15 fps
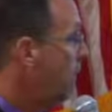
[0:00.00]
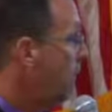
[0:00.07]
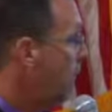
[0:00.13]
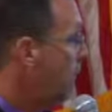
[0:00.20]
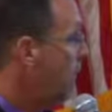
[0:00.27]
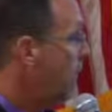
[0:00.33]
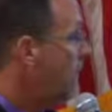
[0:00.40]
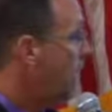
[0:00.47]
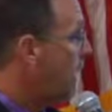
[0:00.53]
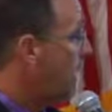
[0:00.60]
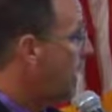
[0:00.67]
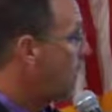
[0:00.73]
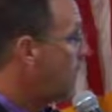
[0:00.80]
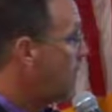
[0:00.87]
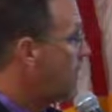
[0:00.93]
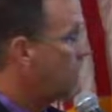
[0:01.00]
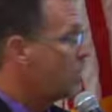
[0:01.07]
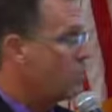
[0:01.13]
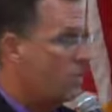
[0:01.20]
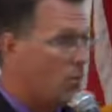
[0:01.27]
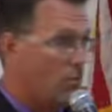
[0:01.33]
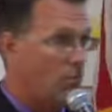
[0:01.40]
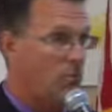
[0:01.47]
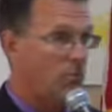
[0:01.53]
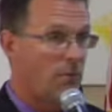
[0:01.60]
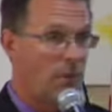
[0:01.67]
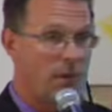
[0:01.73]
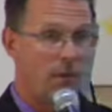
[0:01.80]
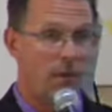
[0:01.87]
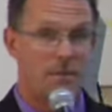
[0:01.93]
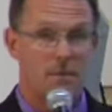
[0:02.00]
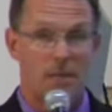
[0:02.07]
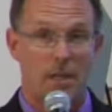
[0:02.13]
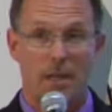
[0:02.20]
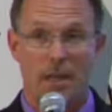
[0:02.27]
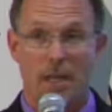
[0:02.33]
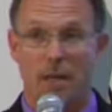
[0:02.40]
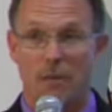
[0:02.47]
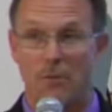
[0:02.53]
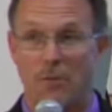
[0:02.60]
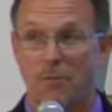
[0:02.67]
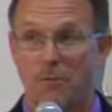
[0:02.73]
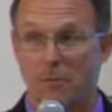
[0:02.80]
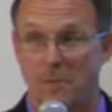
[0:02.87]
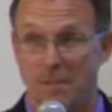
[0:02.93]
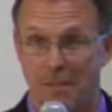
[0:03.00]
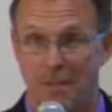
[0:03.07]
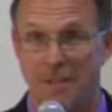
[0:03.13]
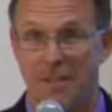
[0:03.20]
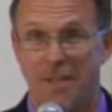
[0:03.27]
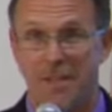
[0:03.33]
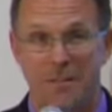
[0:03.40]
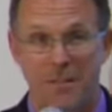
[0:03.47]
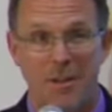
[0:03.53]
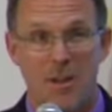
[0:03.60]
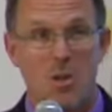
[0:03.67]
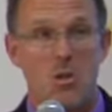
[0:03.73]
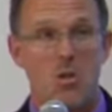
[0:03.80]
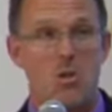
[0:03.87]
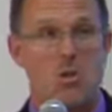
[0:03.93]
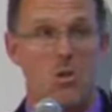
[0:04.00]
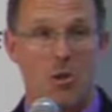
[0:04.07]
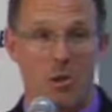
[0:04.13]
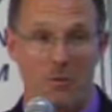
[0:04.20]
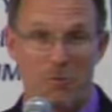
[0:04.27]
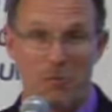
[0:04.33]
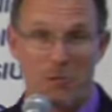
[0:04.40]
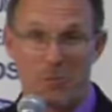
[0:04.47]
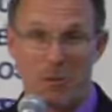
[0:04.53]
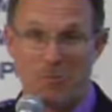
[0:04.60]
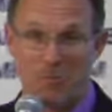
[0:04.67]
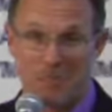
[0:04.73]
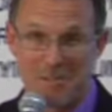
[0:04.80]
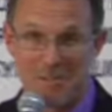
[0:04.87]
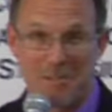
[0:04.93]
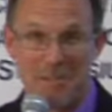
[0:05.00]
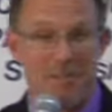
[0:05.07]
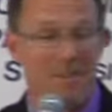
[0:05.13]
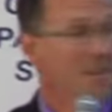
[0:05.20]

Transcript: then they can go to the psychiatric facility. Sorry for the reference,